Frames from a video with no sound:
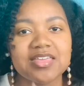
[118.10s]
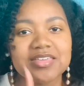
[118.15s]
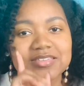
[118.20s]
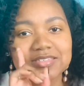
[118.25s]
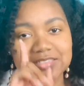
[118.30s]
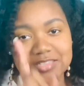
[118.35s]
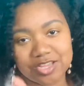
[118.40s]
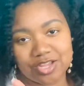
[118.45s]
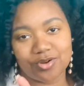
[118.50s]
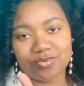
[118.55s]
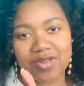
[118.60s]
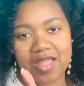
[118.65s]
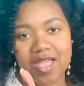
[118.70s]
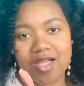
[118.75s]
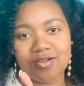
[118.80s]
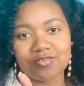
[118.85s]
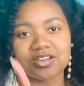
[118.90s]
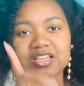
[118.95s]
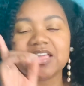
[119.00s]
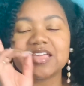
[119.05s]
Stick
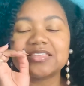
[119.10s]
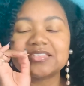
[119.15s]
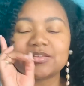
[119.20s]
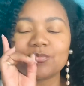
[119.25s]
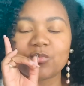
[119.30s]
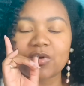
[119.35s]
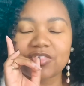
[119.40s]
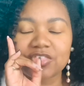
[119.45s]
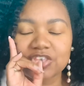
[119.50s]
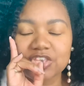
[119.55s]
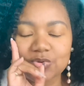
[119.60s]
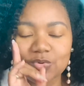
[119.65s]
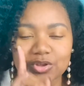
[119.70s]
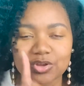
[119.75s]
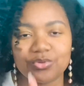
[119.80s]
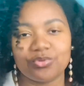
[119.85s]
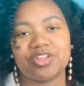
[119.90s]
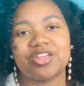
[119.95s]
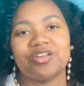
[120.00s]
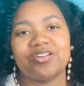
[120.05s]
around, because whether you
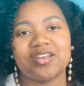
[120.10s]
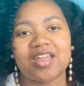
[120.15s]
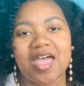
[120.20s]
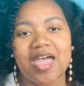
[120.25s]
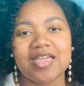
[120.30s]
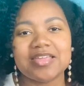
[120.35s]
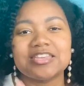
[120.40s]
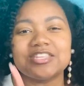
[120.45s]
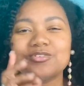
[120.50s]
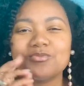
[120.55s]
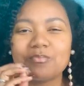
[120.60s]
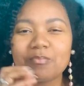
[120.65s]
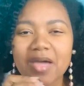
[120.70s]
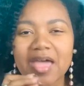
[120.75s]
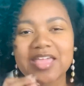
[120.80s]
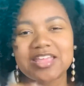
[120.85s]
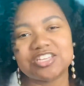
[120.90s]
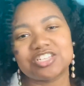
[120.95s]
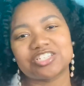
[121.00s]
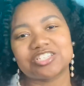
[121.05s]
agree or not, you
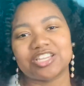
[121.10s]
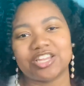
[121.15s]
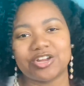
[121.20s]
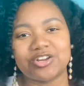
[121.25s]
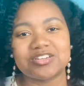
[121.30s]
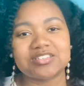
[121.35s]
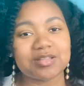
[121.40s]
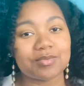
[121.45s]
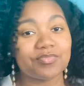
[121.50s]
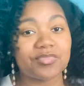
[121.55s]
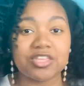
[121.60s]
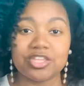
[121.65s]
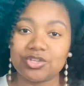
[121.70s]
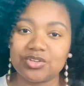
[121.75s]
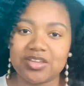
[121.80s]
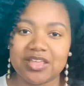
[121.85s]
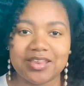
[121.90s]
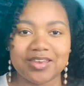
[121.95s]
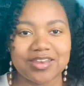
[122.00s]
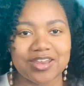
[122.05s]
might just learn something you
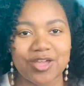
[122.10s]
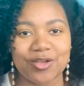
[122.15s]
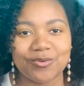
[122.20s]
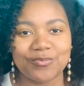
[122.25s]
didn't know.